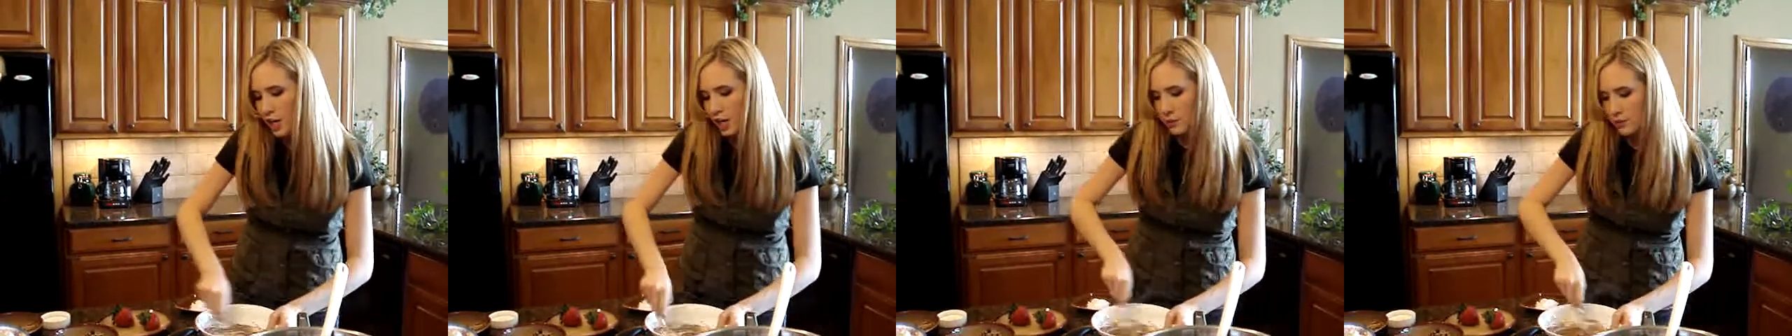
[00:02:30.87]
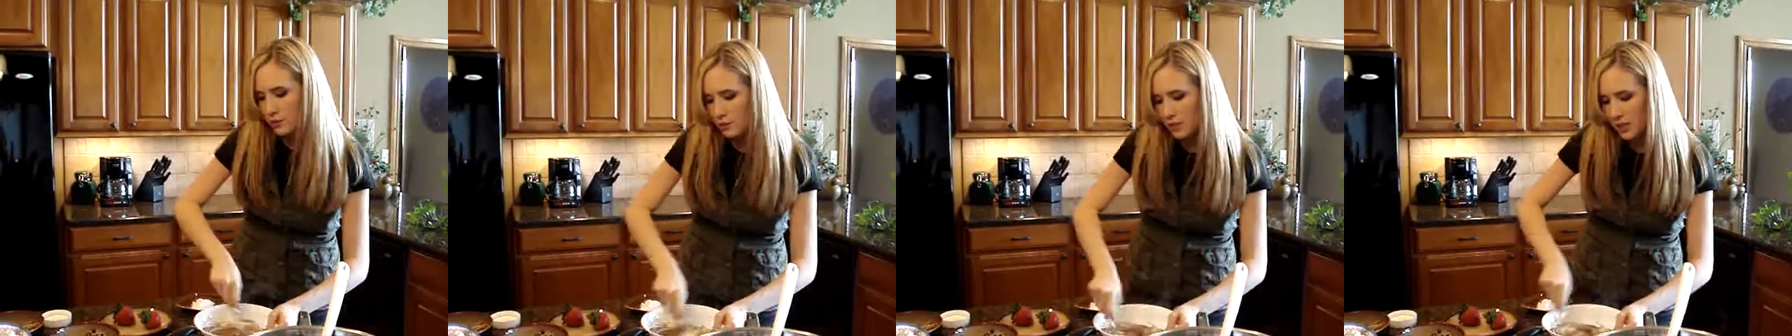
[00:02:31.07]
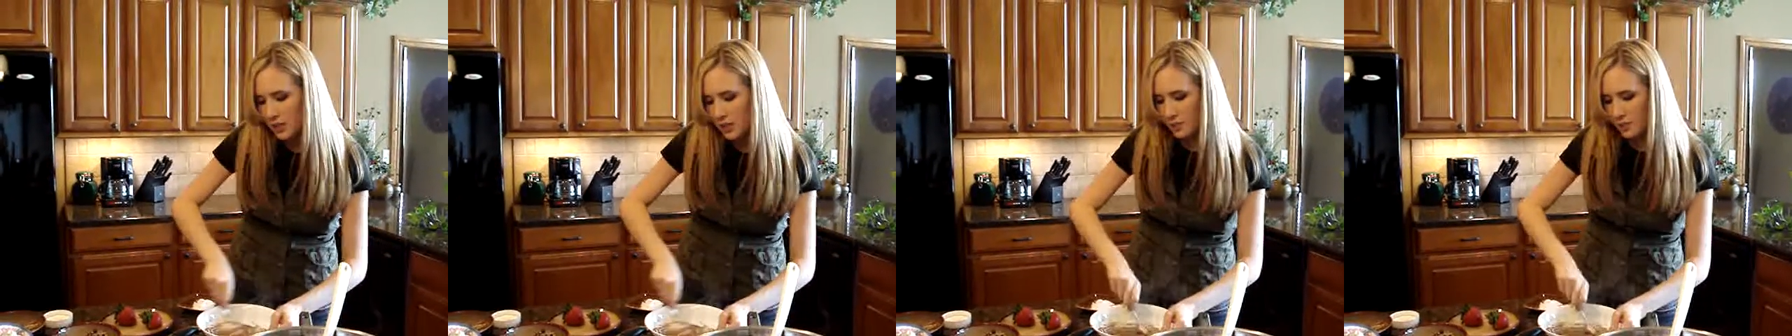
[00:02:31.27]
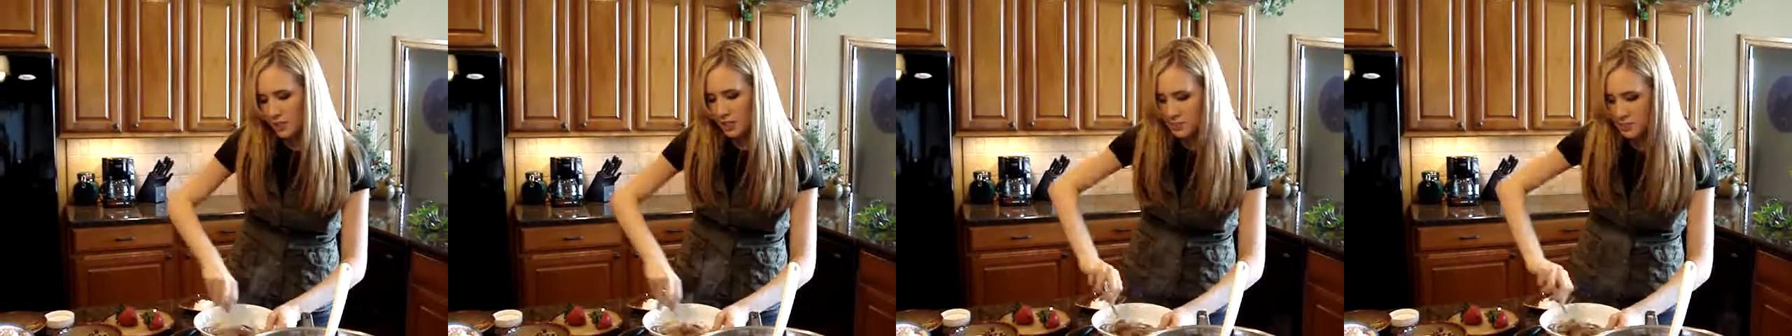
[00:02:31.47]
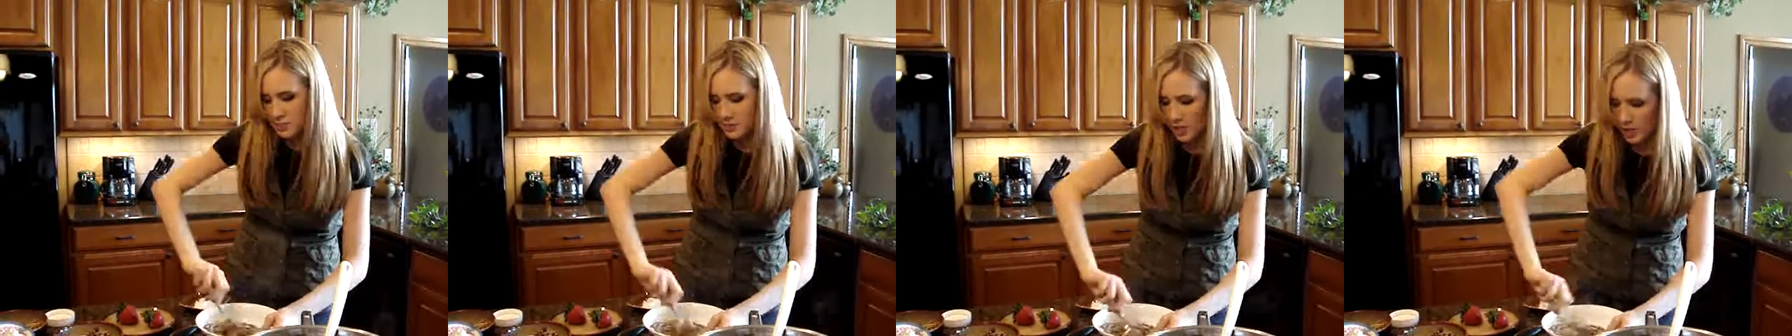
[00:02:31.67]
you really want
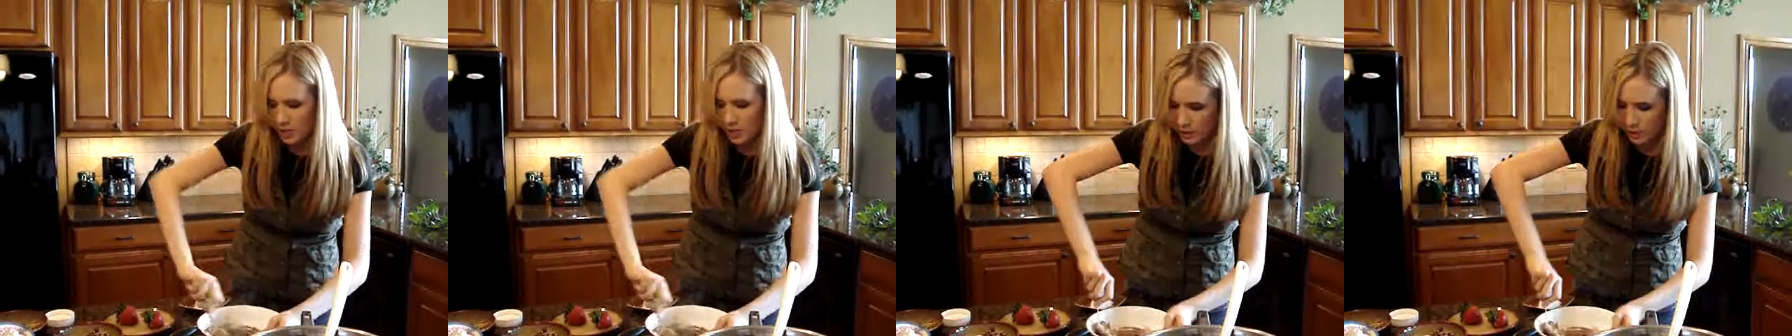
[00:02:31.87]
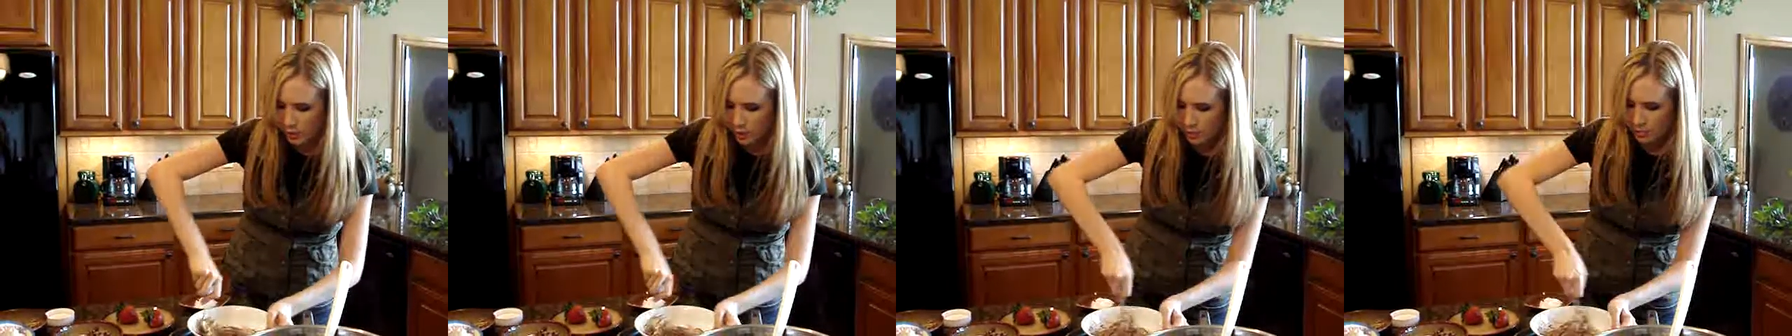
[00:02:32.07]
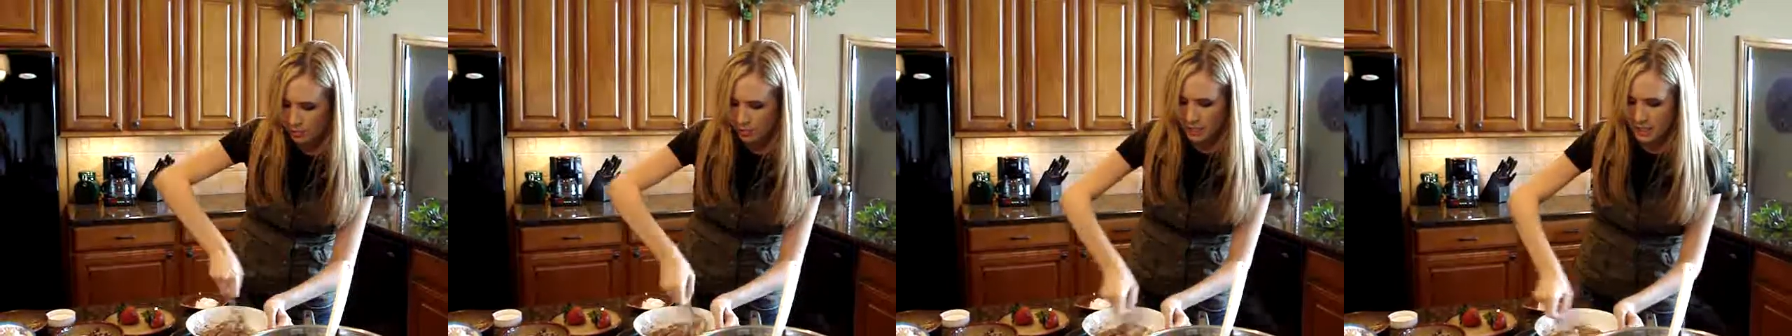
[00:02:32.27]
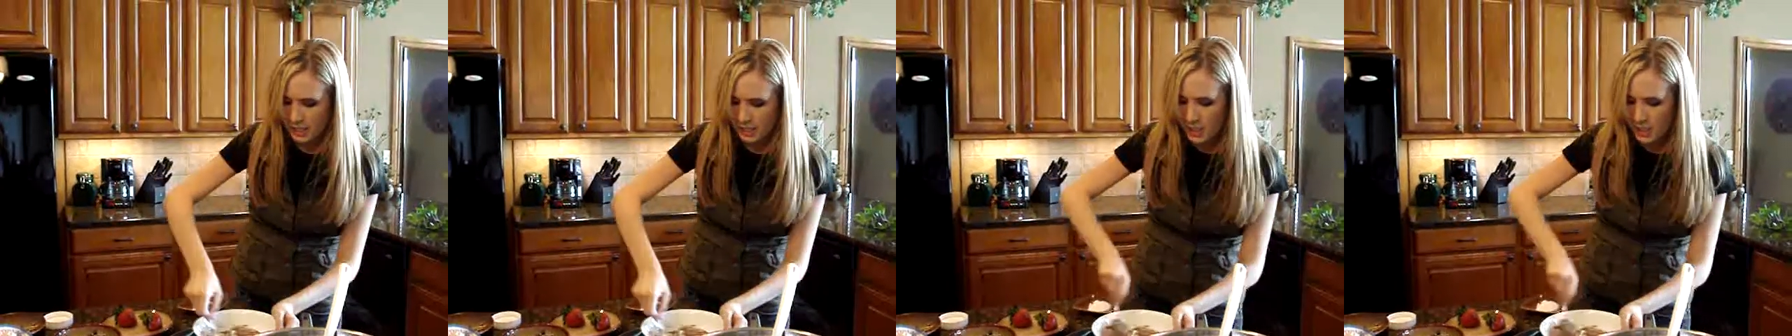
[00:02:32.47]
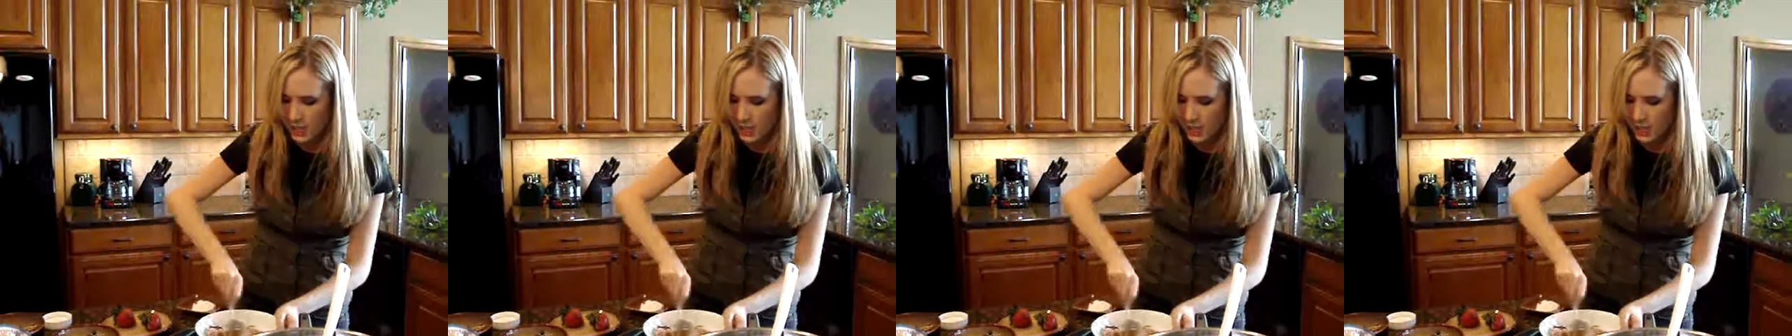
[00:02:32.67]
it to be all incorporated.